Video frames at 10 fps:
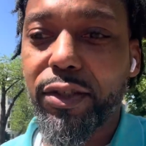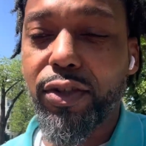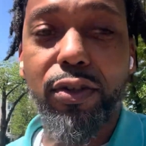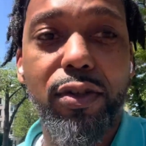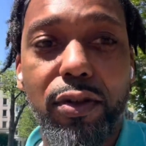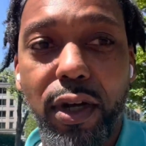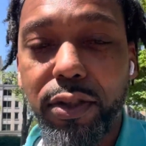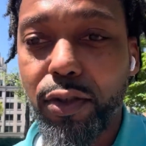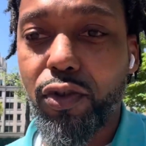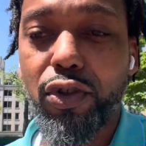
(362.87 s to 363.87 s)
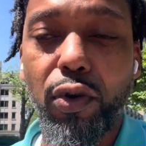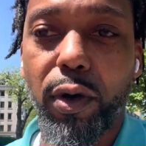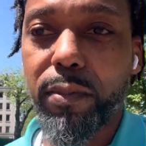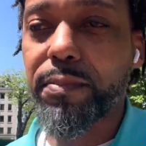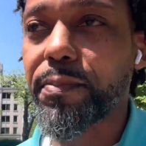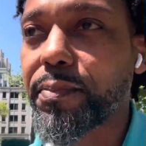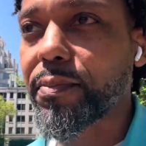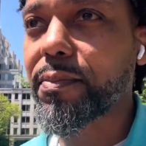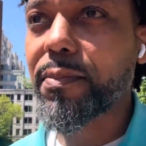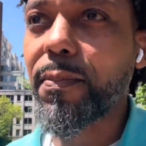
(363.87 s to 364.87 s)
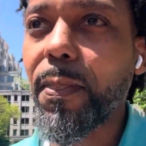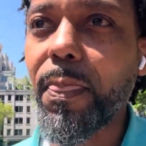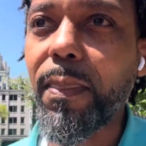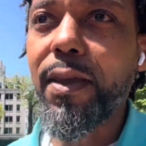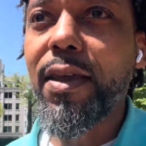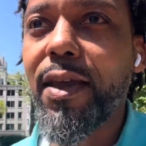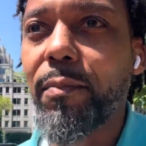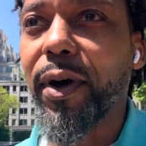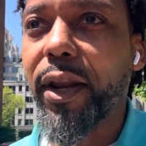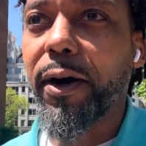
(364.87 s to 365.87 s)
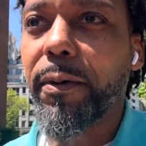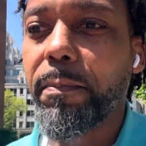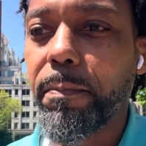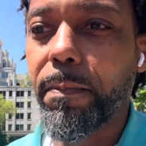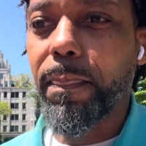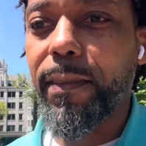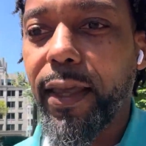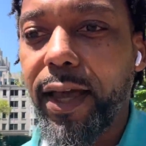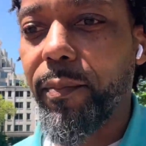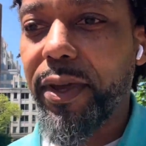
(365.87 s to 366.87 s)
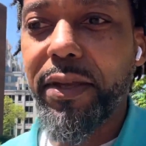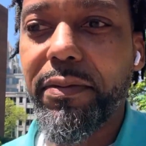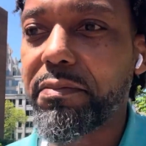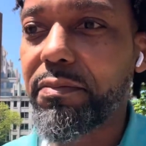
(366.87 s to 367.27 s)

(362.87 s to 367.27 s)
to Too Short. But yeah, I mean,